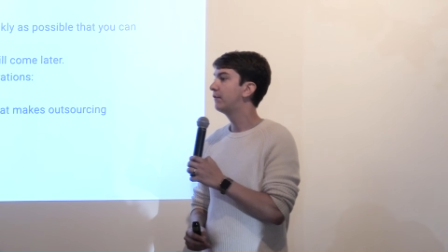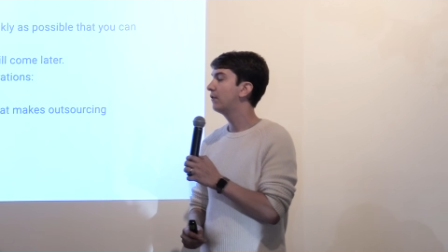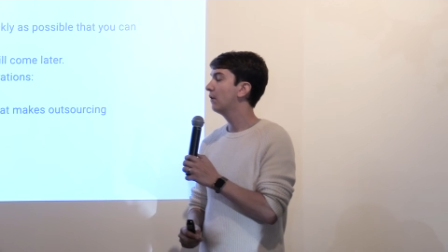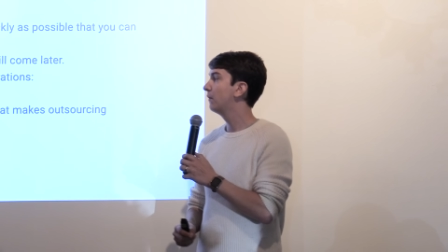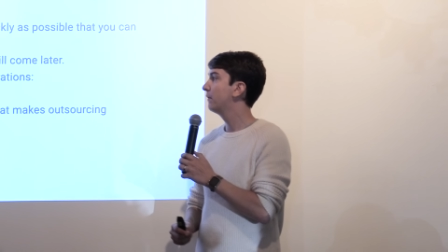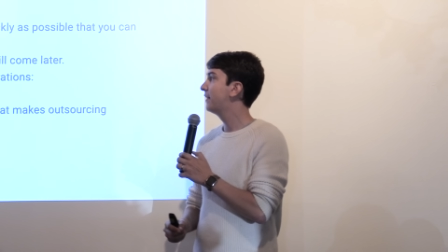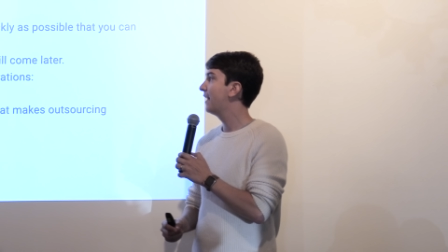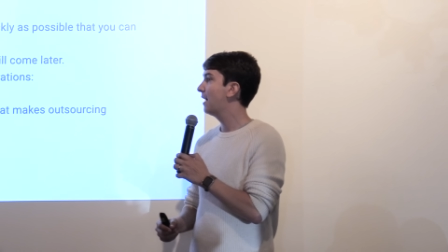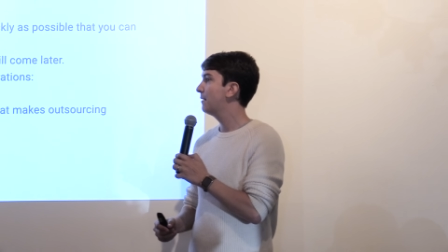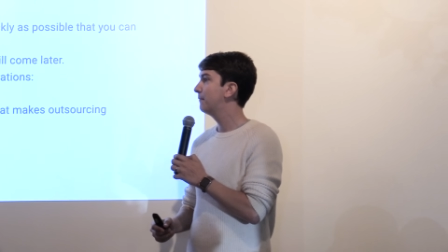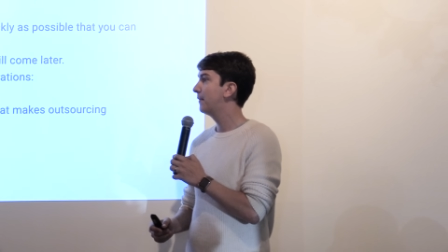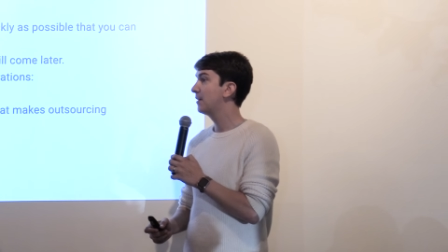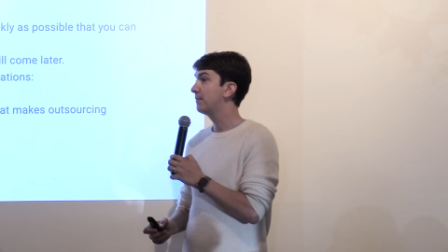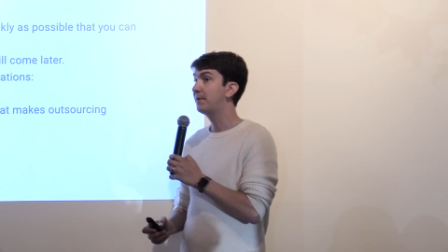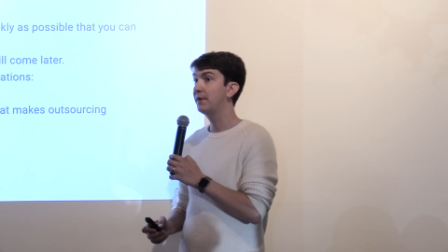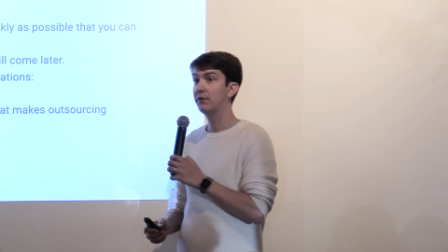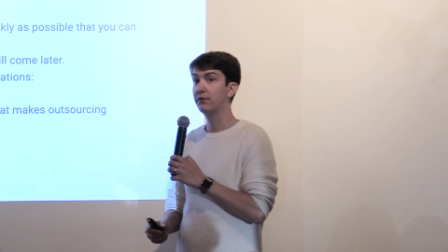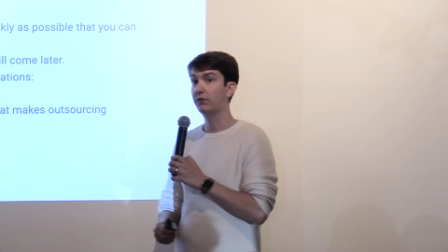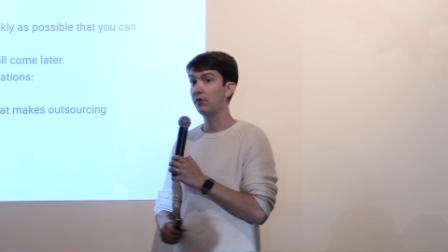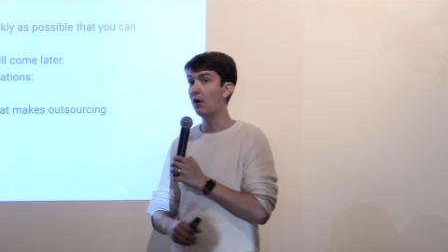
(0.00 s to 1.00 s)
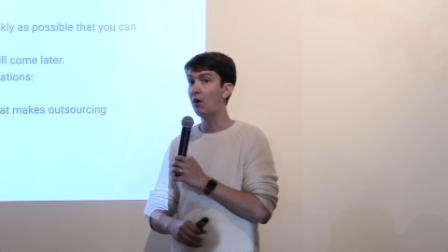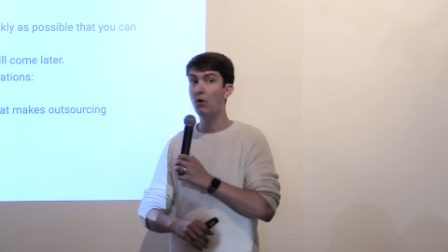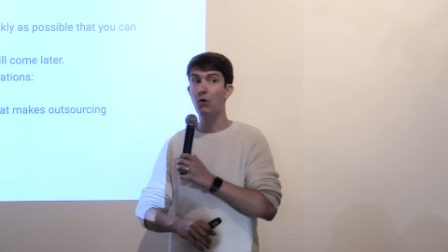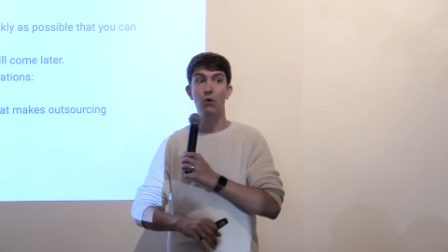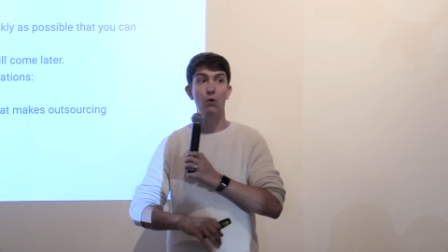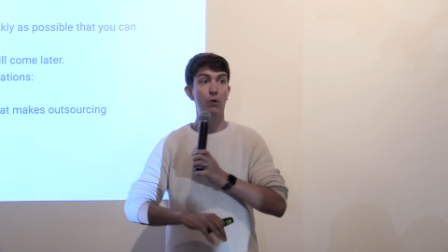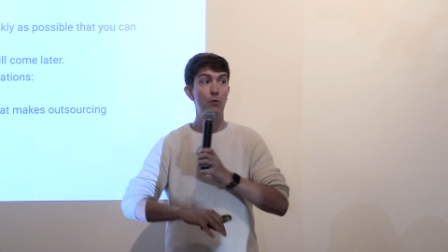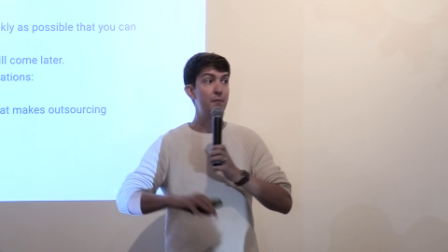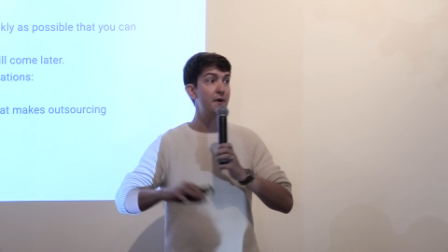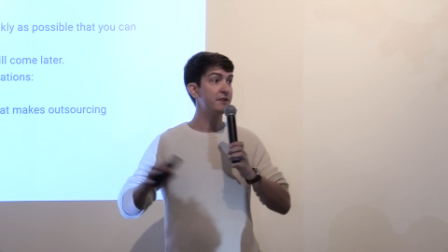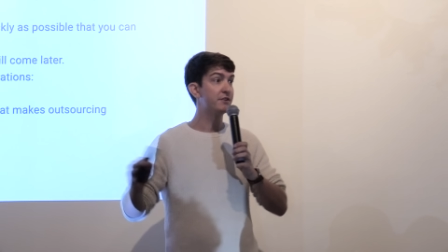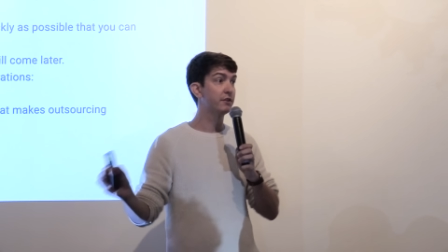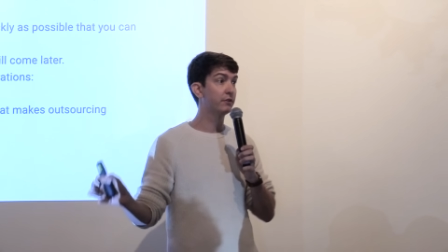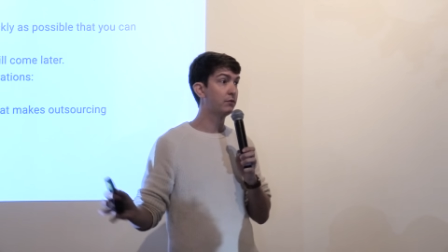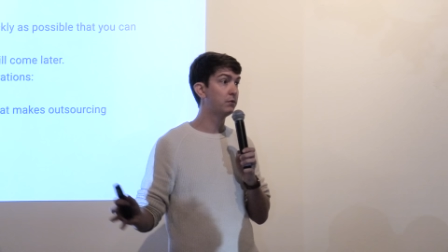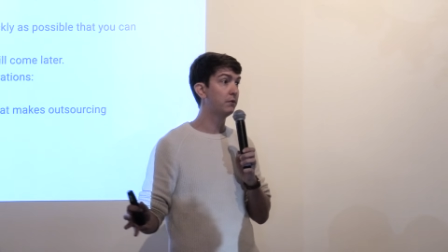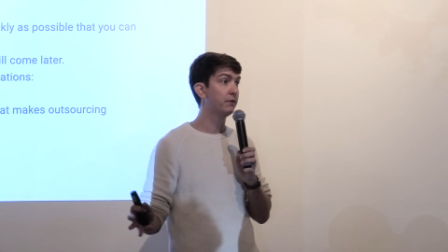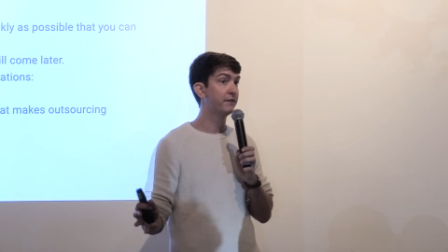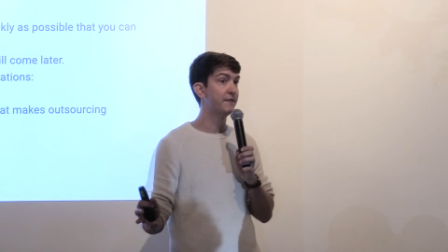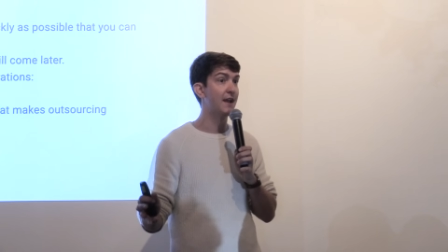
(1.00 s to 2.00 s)
So that might be, there's a whole bunch of
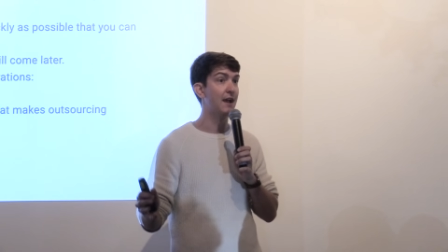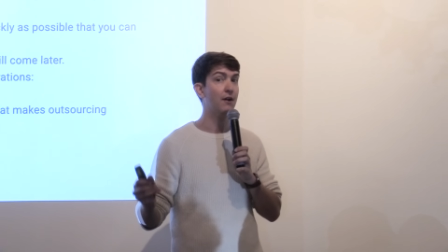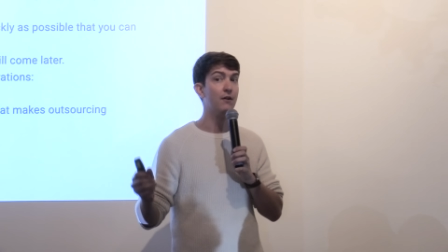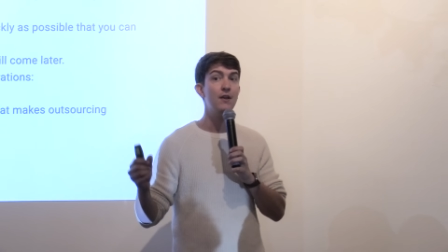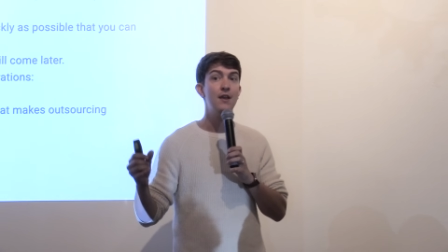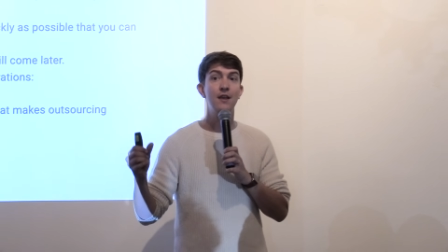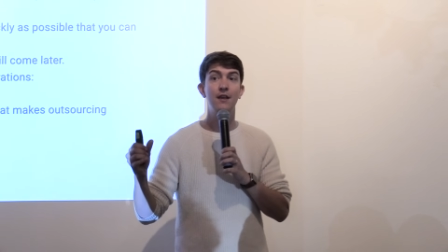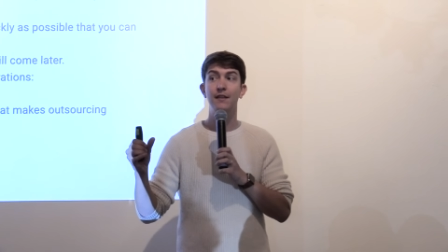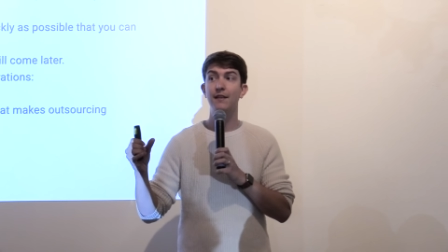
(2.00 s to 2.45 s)
tools now